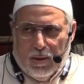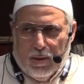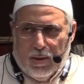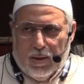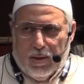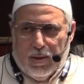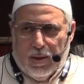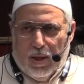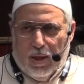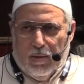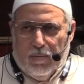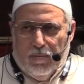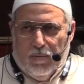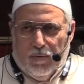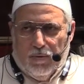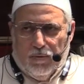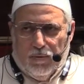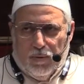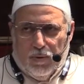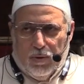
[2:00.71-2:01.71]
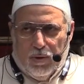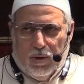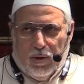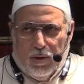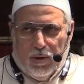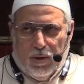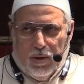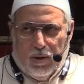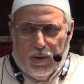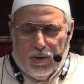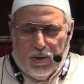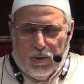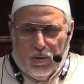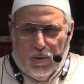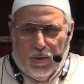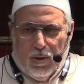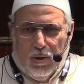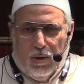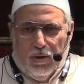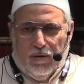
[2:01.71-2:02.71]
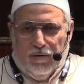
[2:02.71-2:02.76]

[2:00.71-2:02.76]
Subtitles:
the same for the story